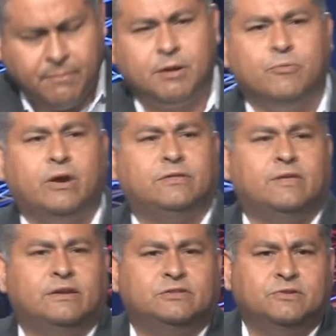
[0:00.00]
going to bring
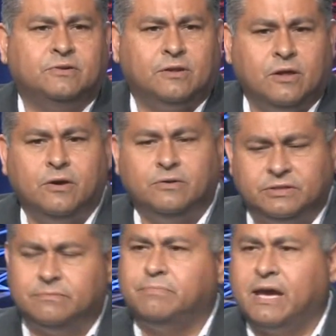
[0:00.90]
things to a close,
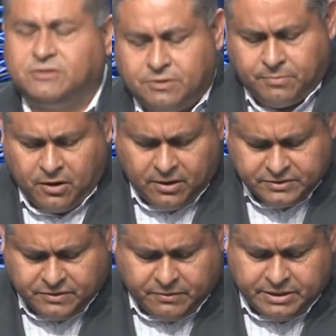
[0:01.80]
and Pastor
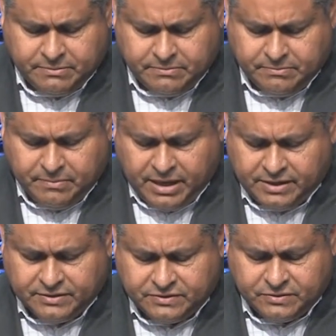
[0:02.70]
Paul's going to make
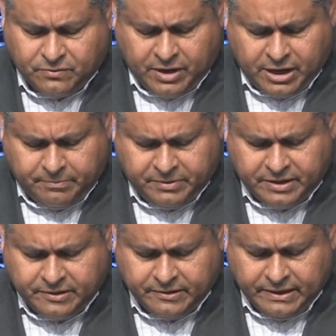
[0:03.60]
his way up
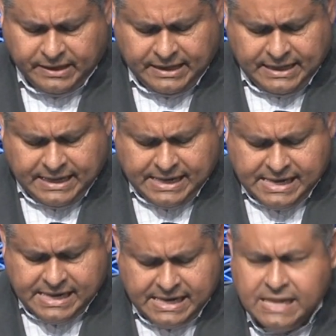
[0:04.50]
here.
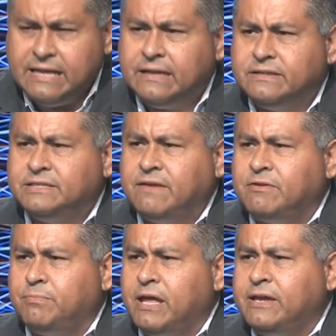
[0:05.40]

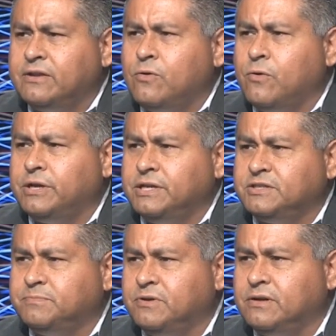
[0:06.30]
David Blankenhorn, in
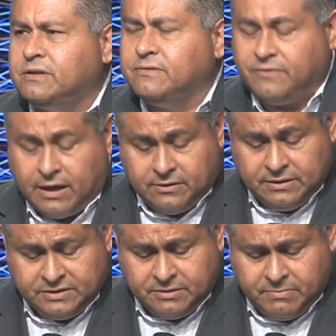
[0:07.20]
his book,
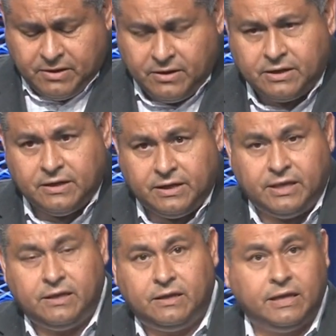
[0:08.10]
Fatherless America,
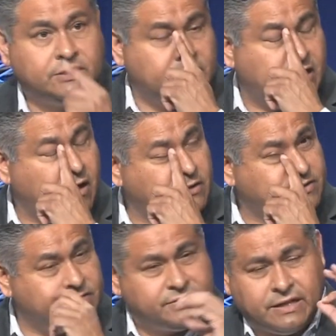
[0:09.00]
he
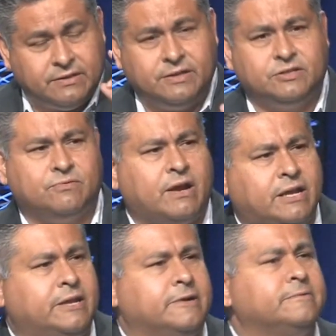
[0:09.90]
also said this right
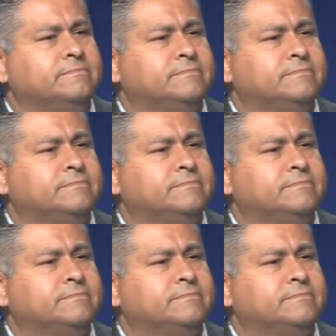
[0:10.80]
here.